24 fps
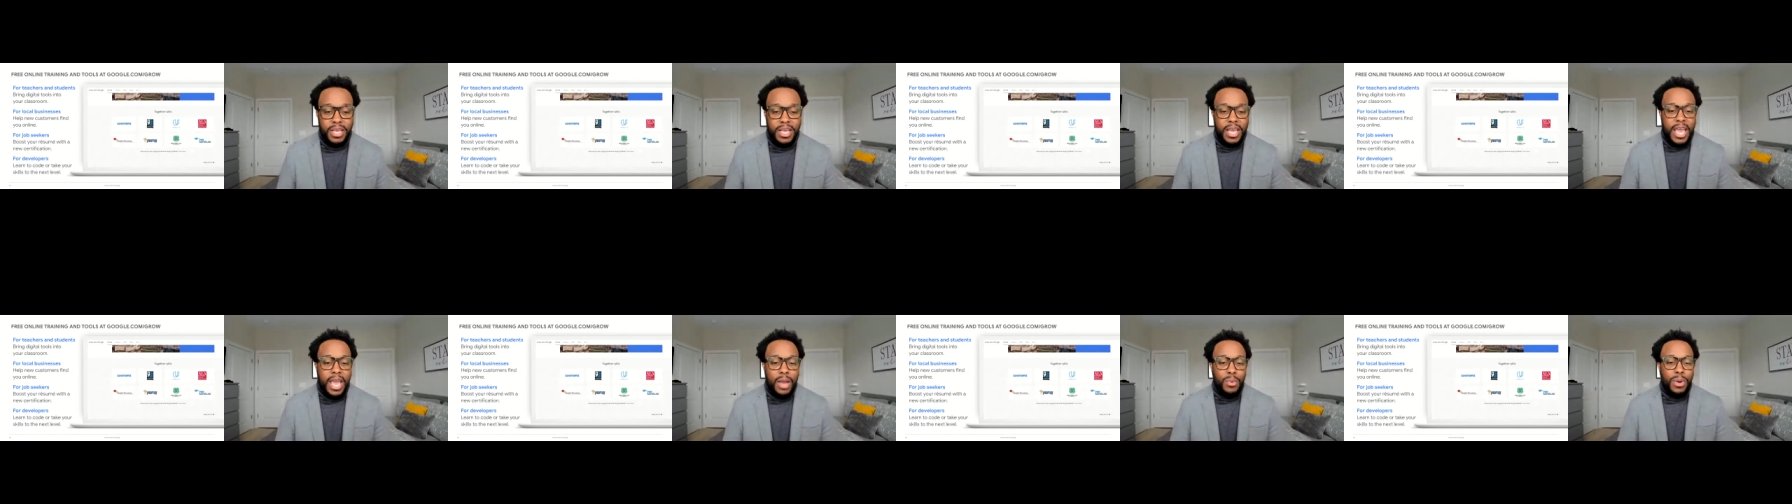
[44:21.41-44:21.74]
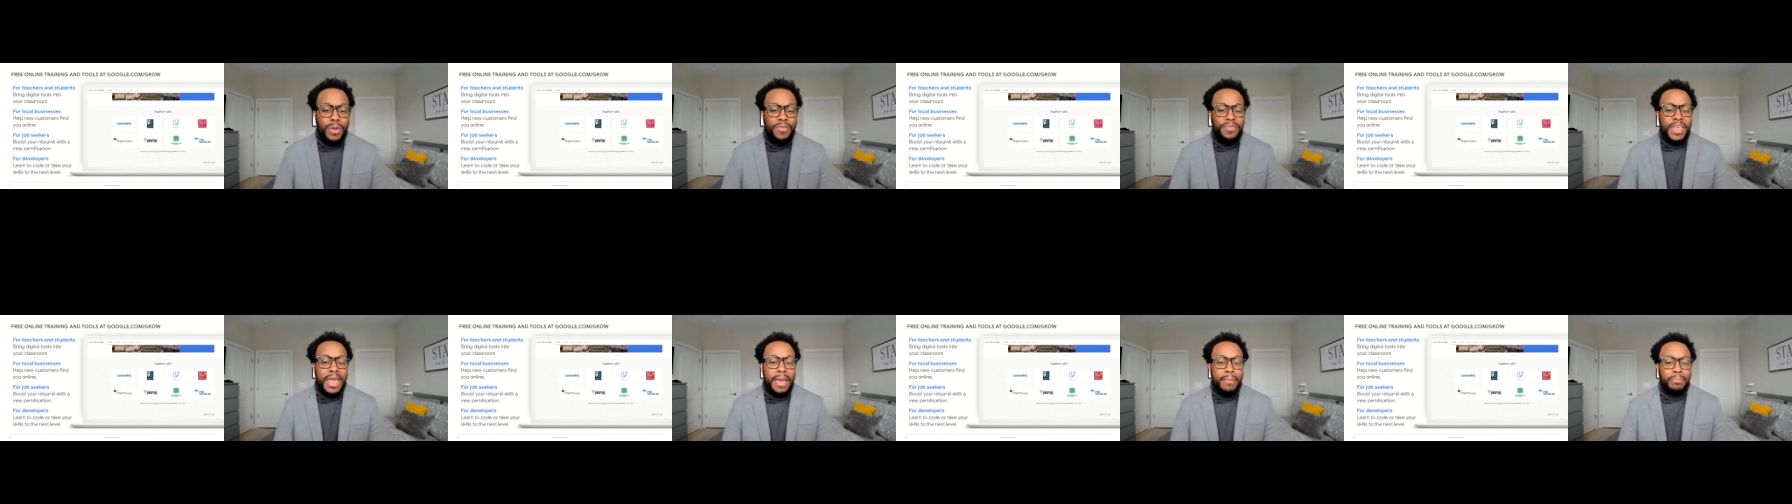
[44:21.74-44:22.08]
And
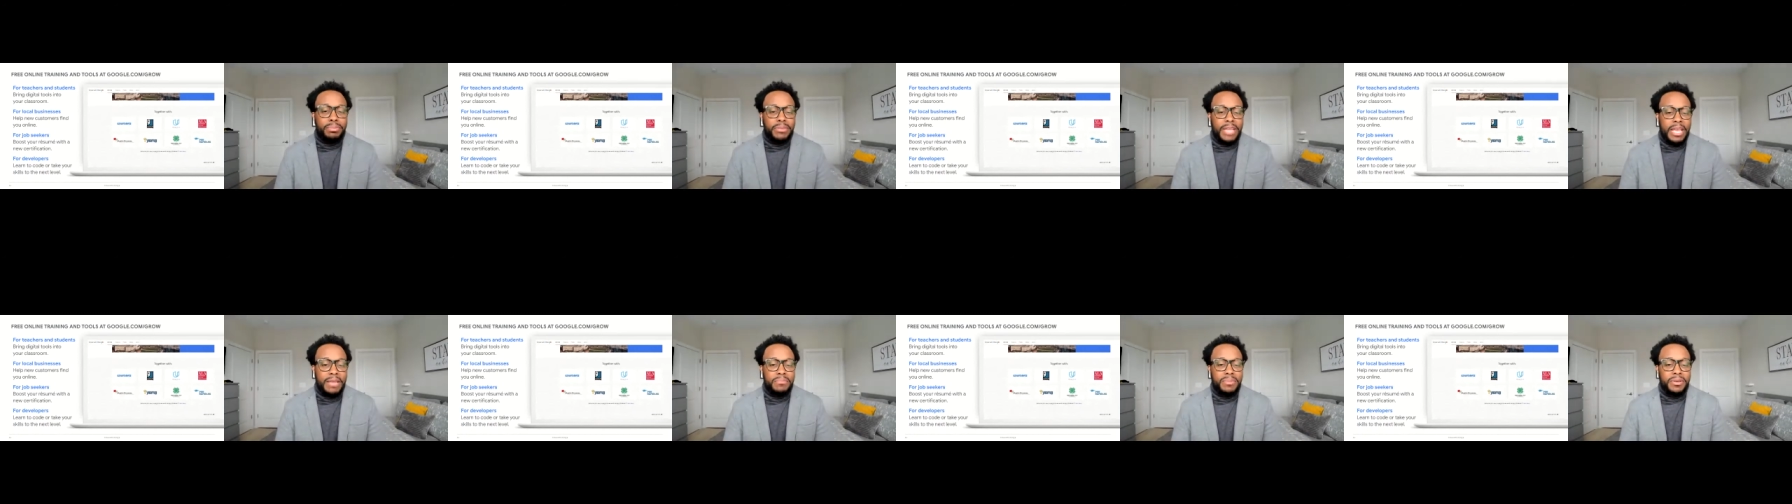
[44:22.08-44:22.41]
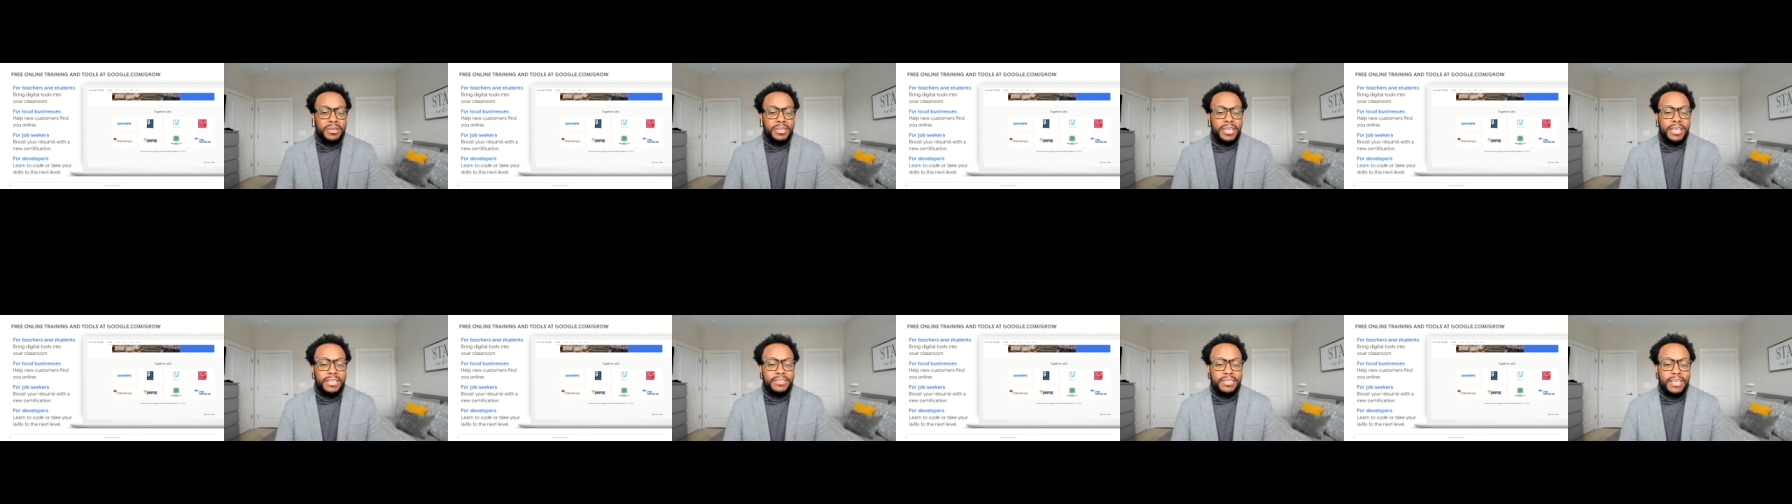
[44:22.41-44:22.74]
what that
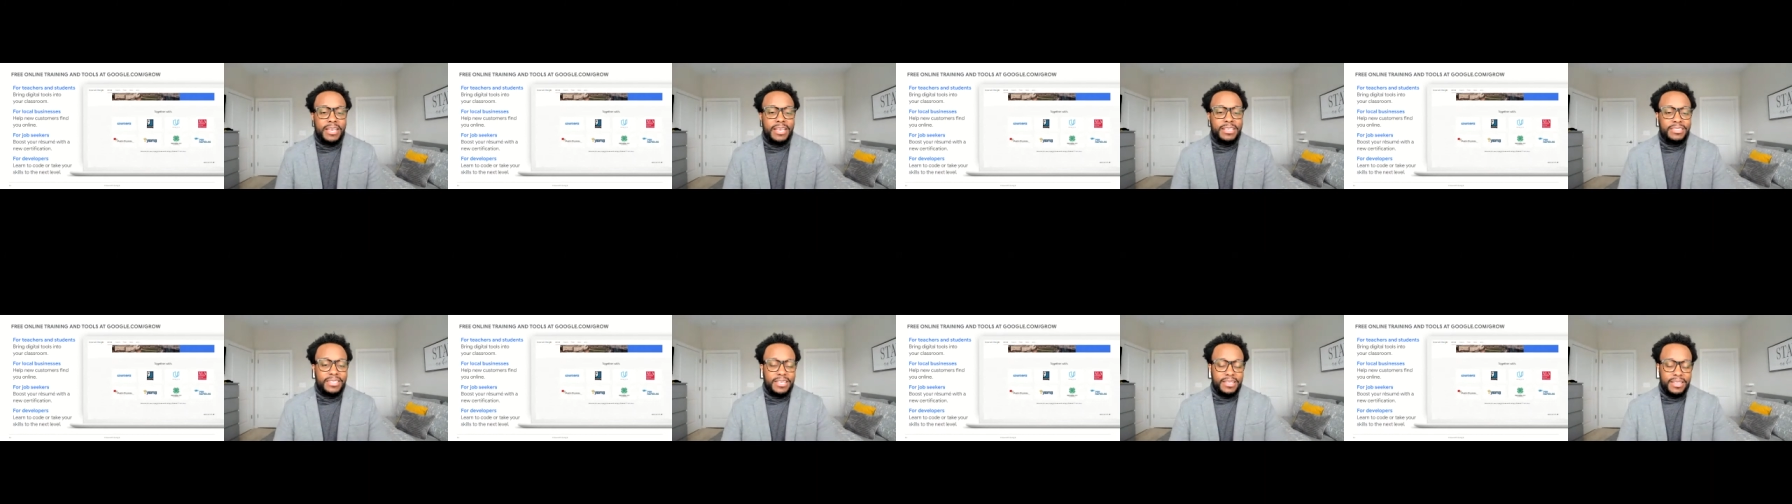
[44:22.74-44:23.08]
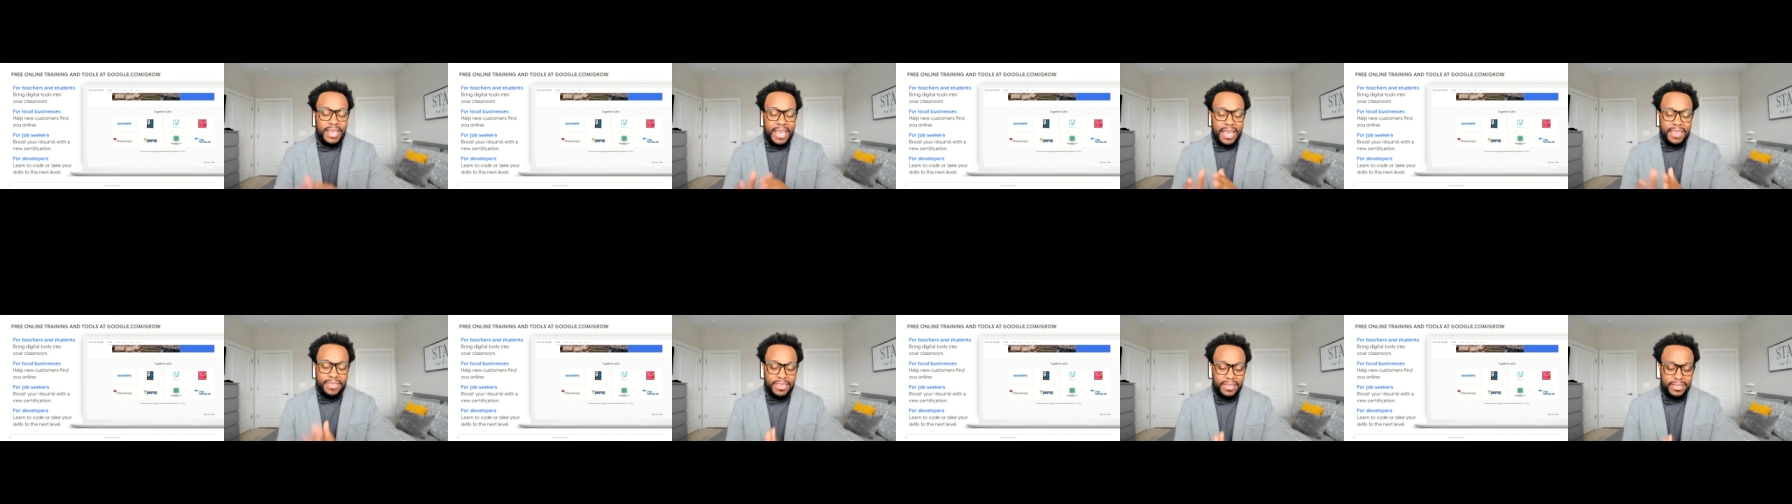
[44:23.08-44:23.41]
playbook is in the
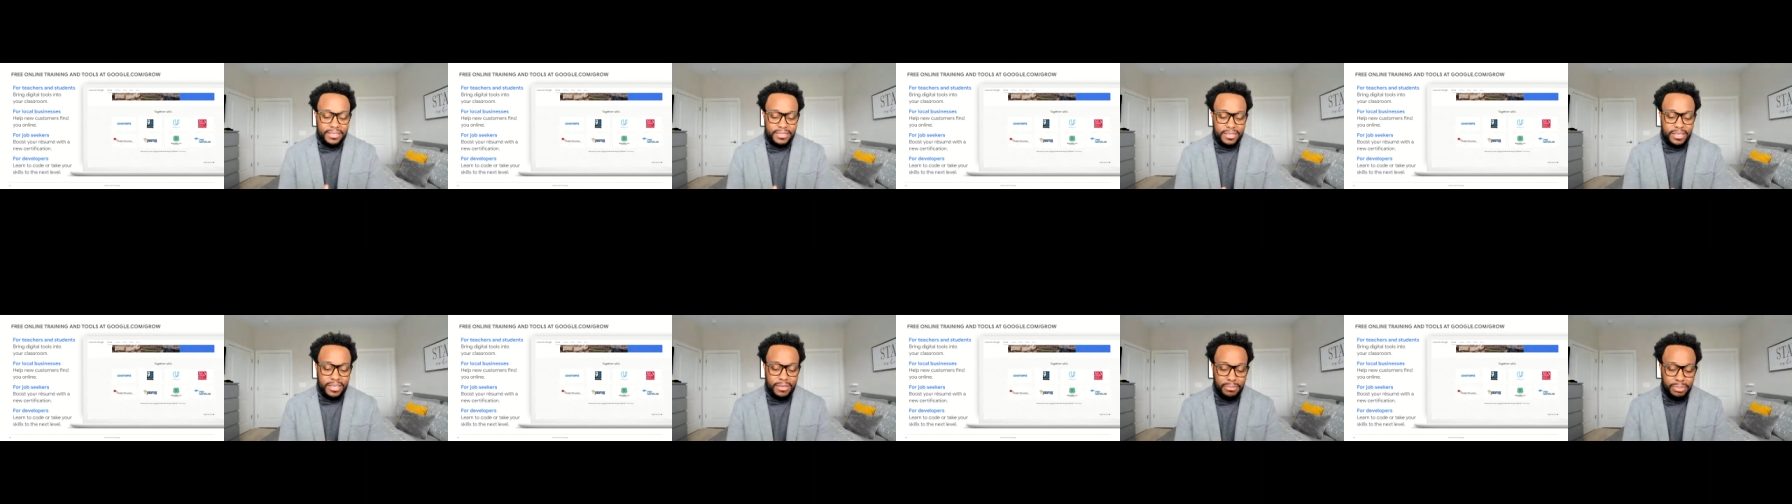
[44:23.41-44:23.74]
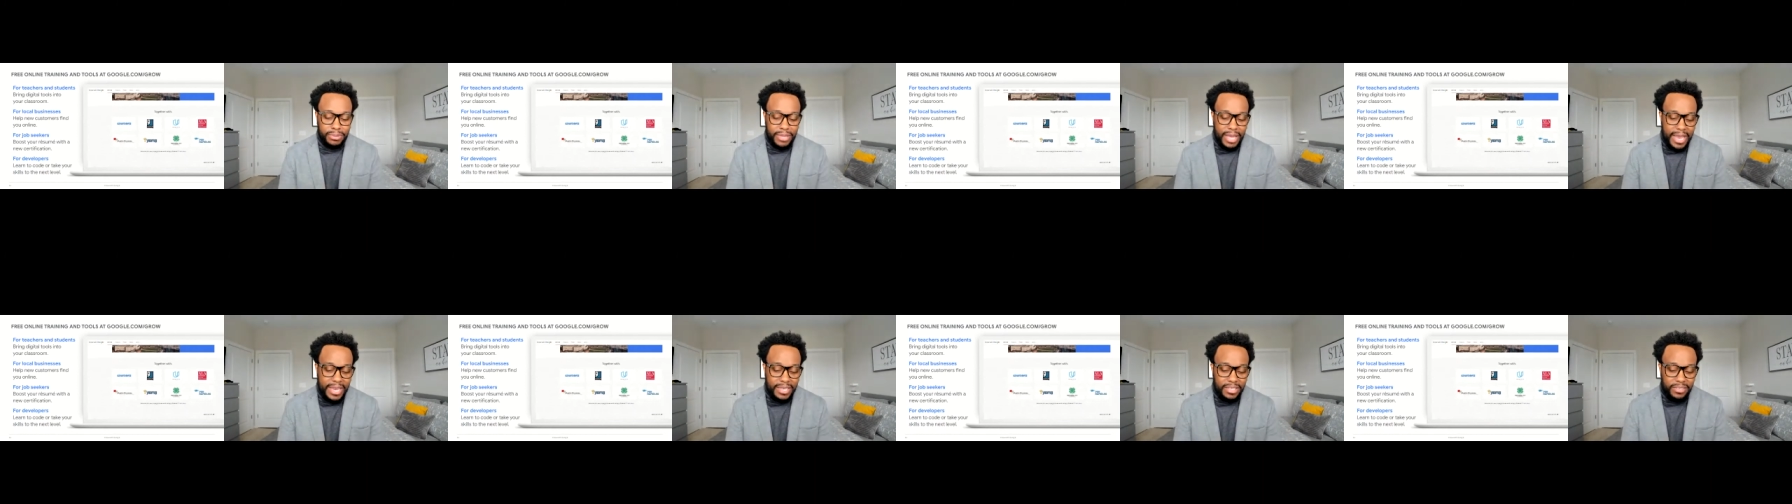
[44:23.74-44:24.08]
ethics and
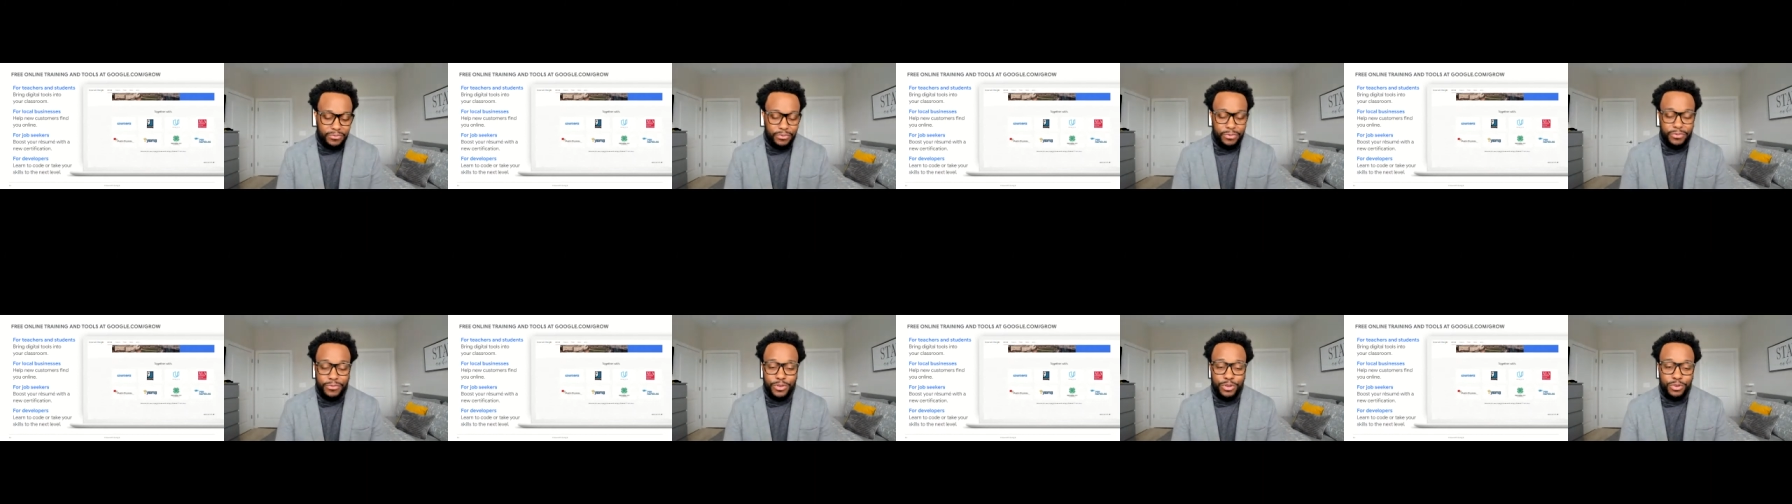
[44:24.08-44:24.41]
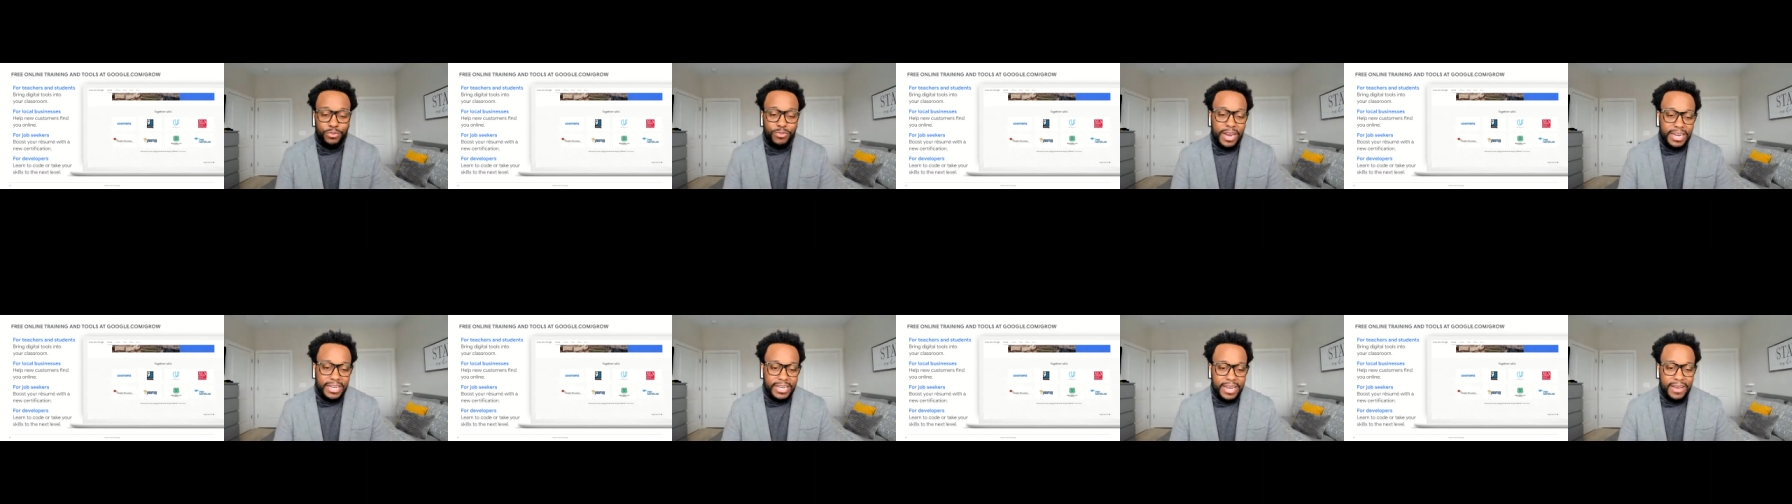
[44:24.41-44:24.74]
compliance review
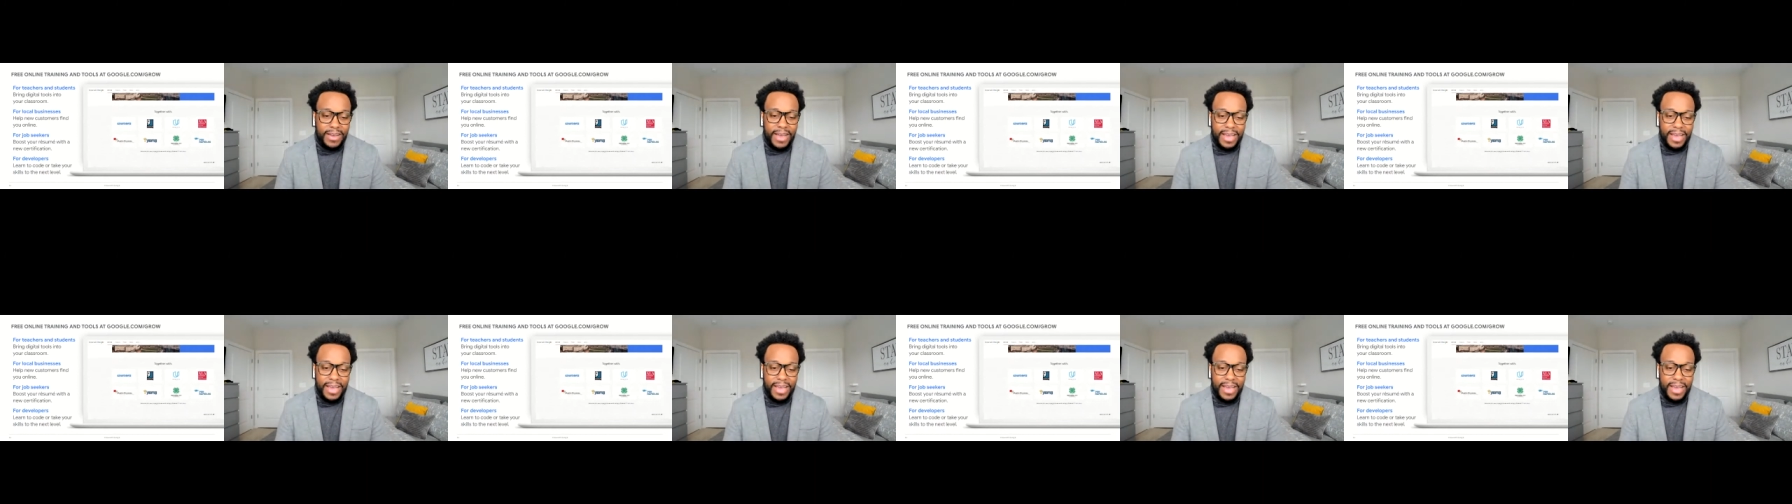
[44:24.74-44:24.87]
right now.